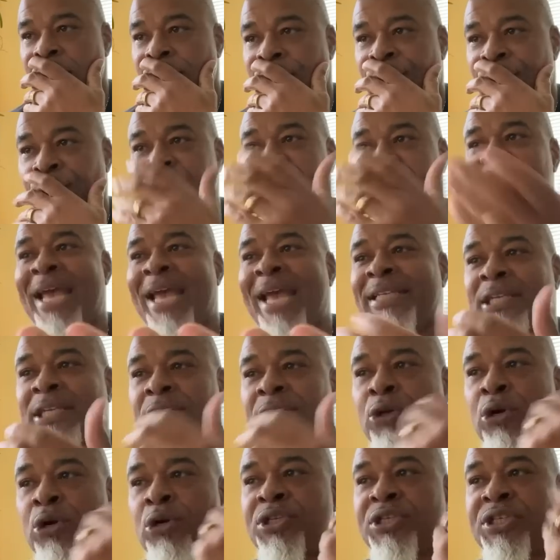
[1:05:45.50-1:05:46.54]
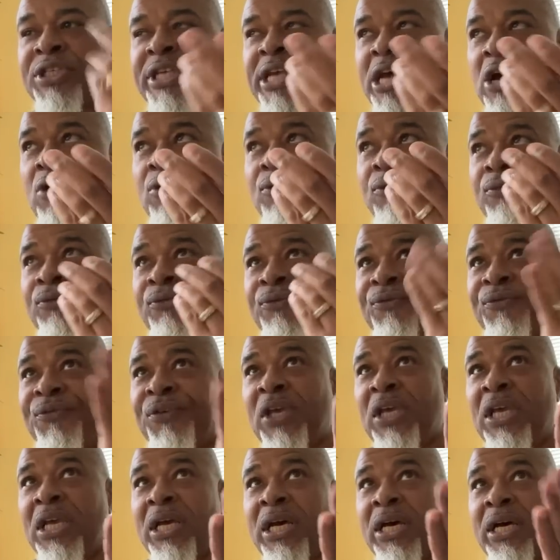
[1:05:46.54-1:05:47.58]
protecting yourself
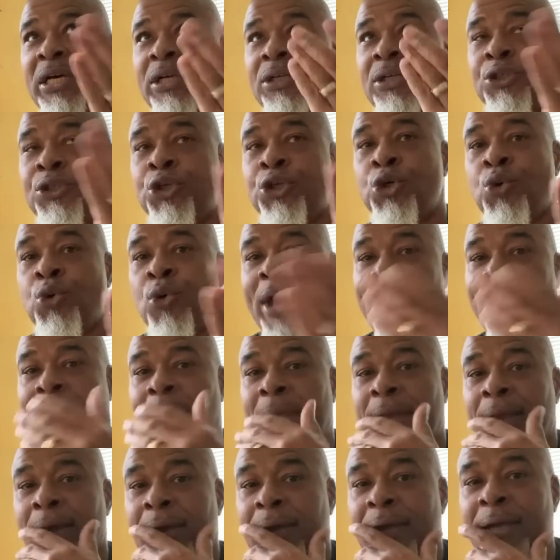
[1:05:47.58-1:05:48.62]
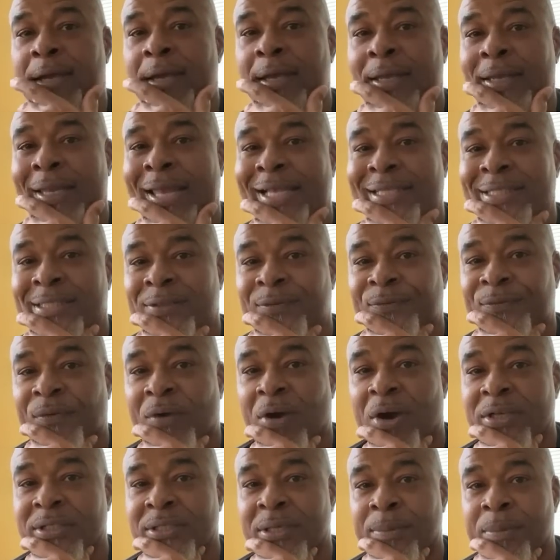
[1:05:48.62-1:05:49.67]
via 2A? That's as
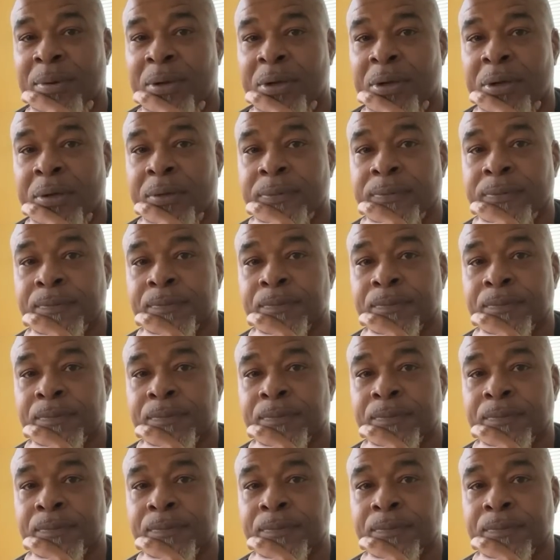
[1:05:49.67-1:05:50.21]
far as I'm going to go.